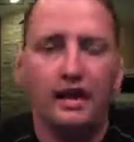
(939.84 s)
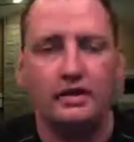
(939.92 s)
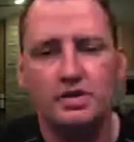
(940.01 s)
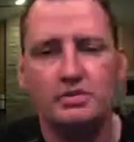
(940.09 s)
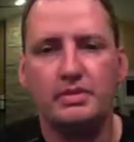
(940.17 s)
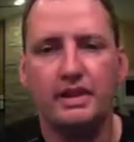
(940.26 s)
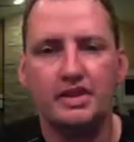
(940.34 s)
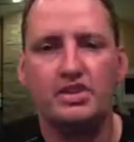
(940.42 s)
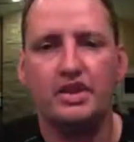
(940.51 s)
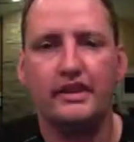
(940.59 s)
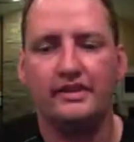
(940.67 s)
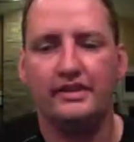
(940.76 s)
should be
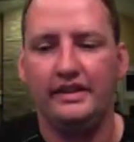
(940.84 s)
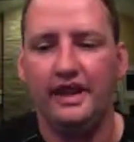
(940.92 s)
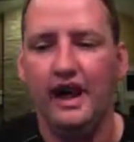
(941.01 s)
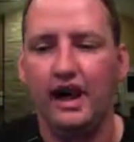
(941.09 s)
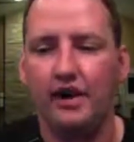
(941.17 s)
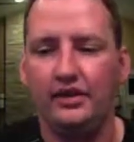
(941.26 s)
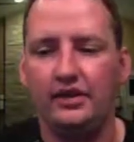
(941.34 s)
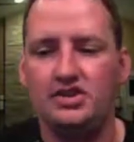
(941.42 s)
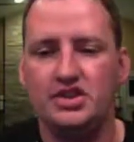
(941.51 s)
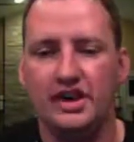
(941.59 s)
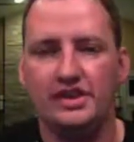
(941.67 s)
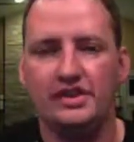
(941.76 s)
interesting to see how this
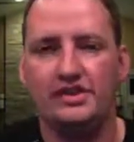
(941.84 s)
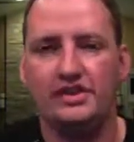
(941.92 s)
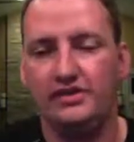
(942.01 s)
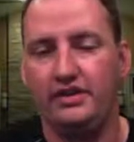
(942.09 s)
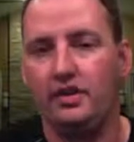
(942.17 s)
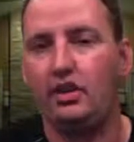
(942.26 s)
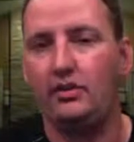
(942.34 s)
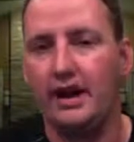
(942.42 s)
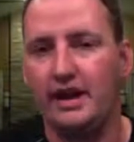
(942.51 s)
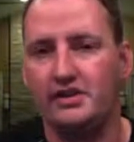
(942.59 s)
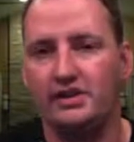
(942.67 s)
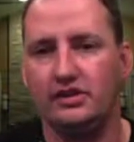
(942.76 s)
changes, if at all,
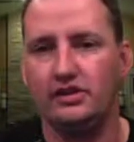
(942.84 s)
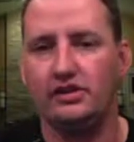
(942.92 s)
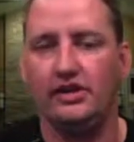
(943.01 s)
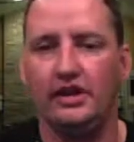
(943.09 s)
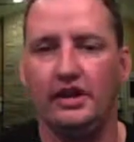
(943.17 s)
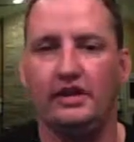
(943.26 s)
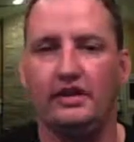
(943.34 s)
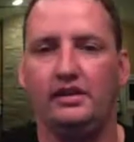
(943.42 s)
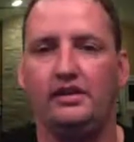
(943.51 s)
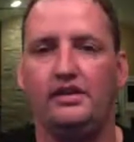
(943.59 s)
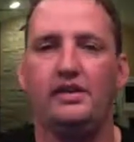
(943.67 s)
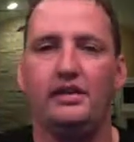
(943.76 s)
Patching Tuesday
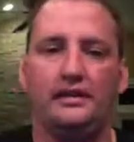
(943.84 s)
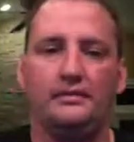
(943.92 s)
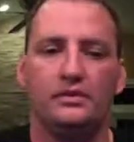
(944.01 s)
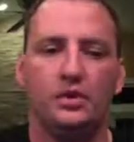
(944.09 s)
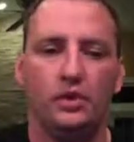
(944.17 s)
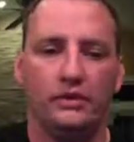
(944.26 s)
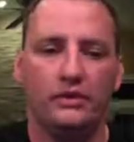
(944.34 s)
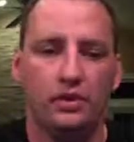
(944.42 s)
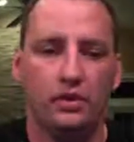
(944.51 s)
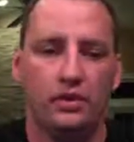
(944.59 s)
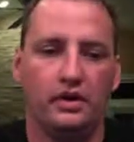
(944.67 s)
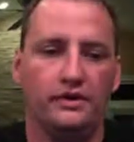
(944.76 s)
going
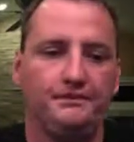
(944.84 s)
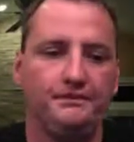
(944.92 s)
forward.